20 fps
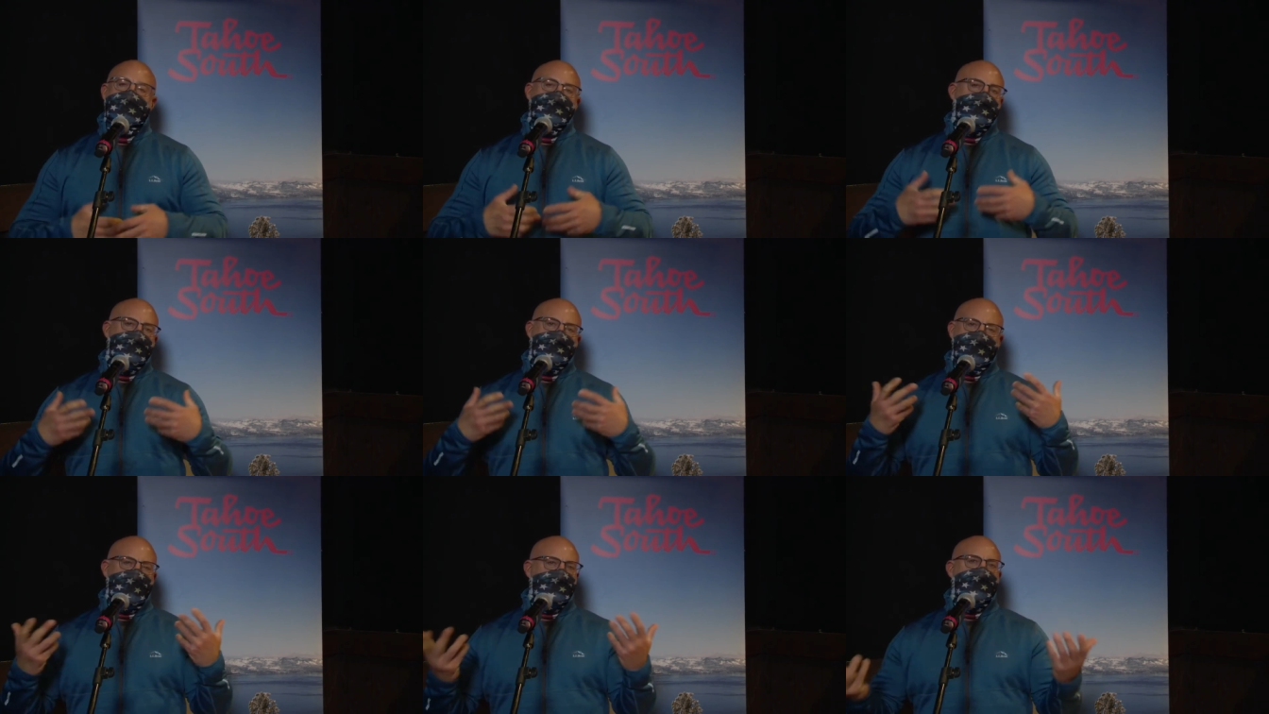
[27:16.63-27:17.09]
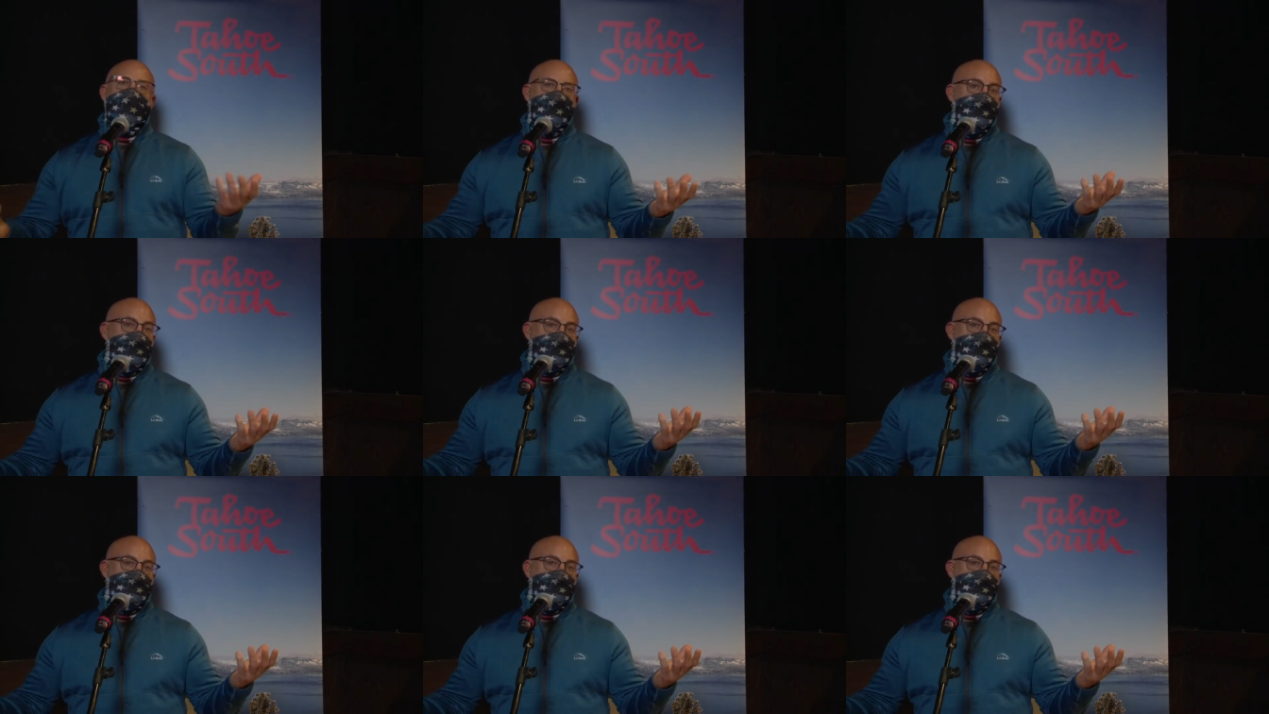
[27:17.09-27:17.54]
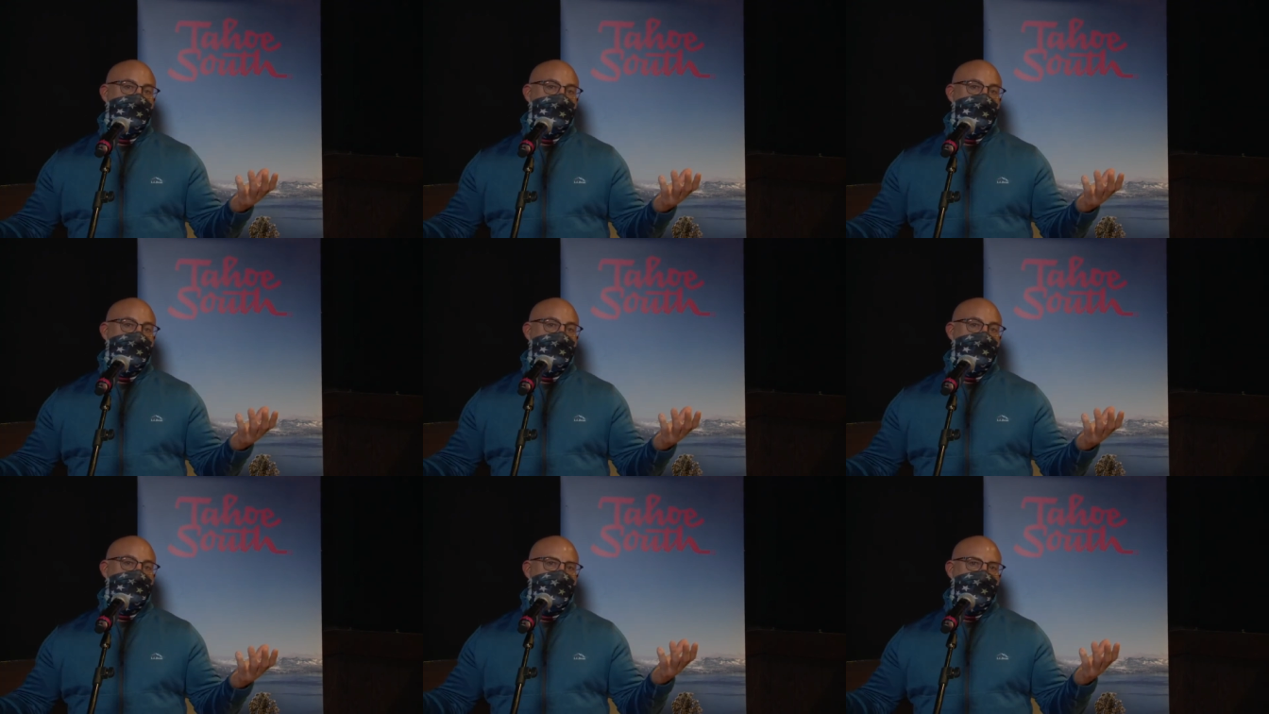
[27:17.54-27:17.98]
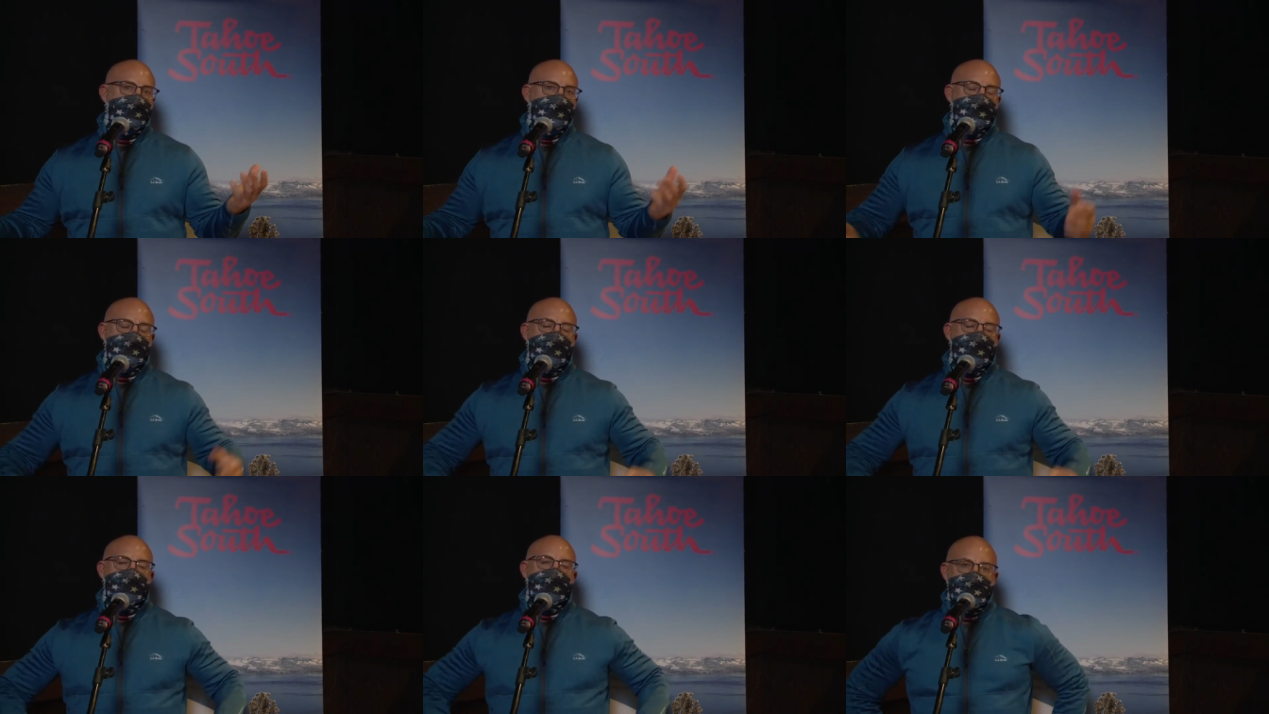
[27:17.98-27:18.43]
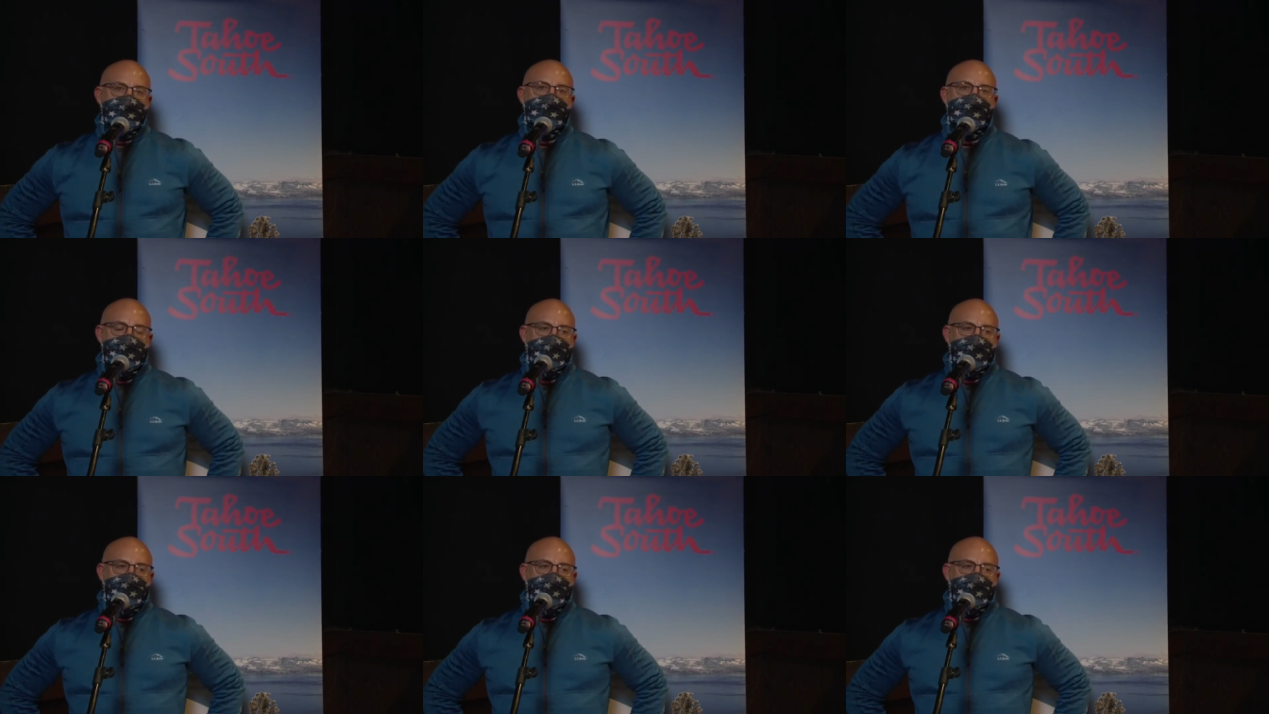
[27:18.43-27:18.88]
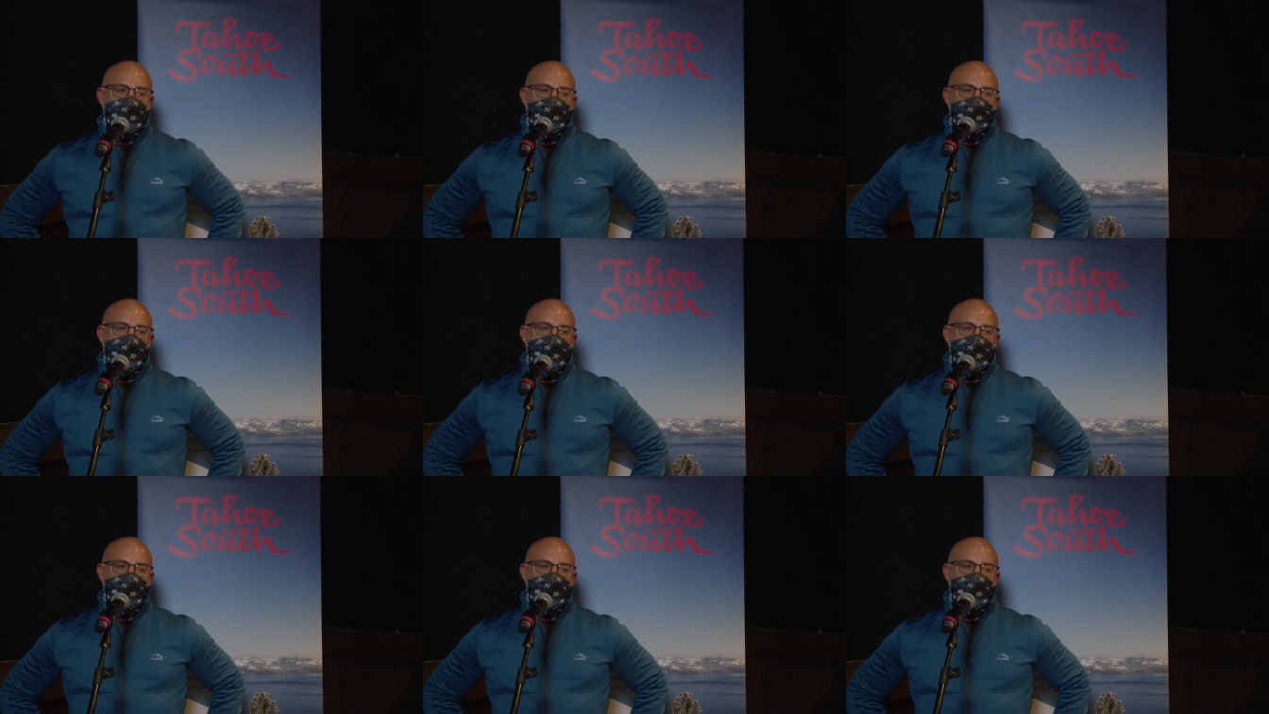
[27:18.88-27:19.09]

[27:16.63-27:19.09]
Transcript: This takes five years, five to seven years.